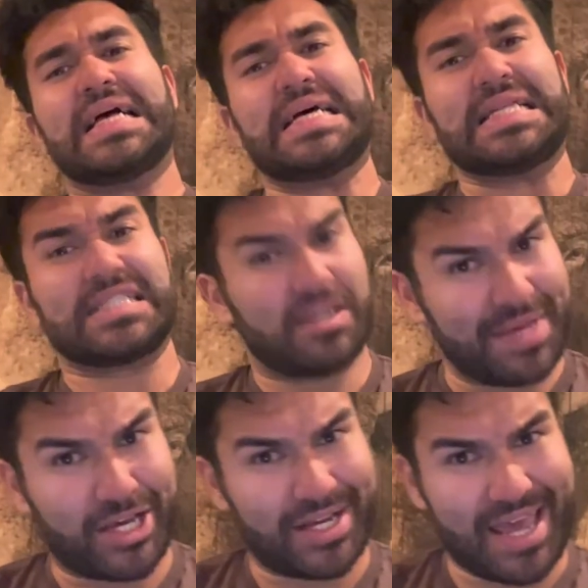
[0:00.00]
It's going to
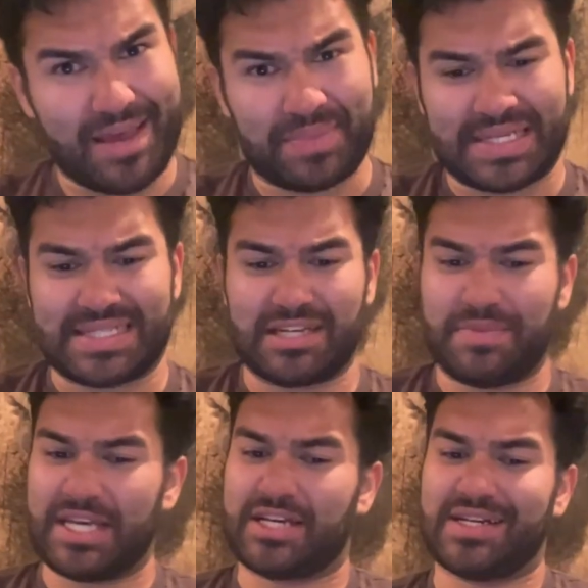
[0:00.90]
be a good game. It's going to
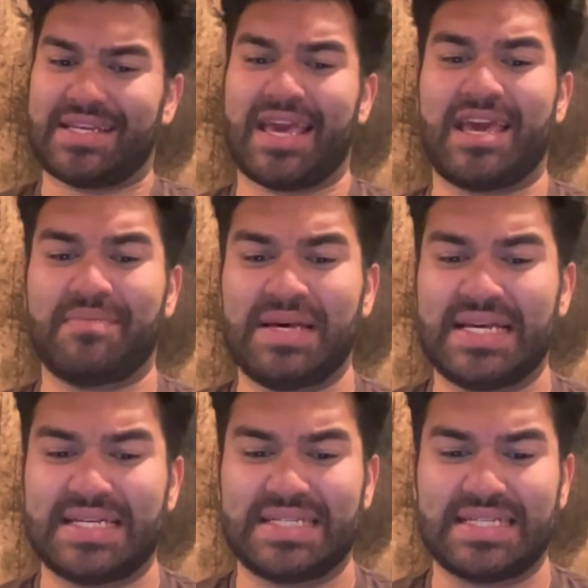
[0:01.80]
be a good game.
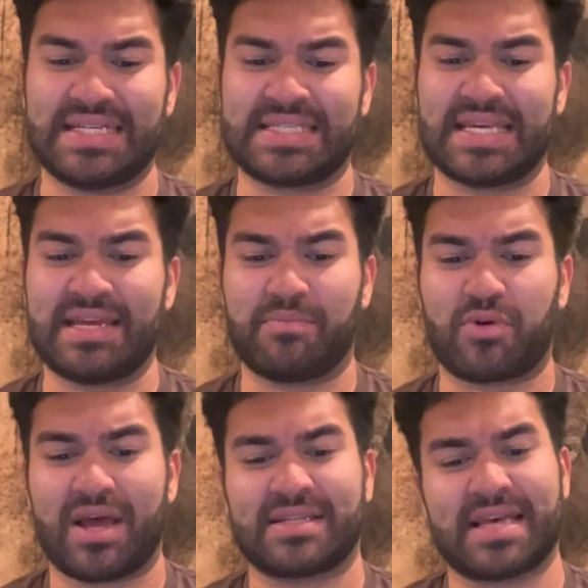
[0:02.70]
It's
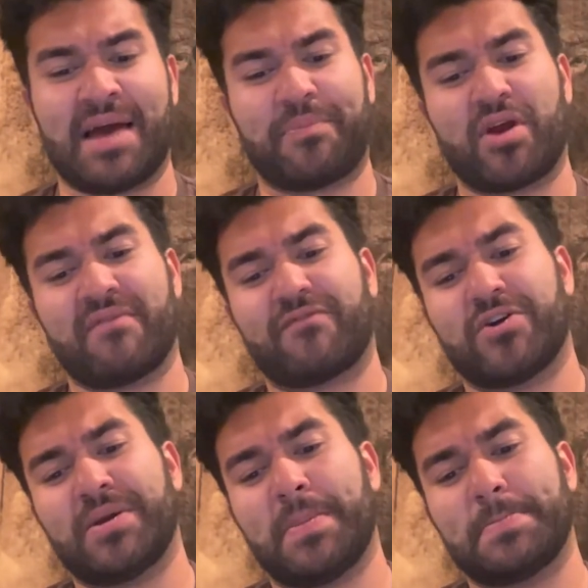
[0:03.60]
at Brentford.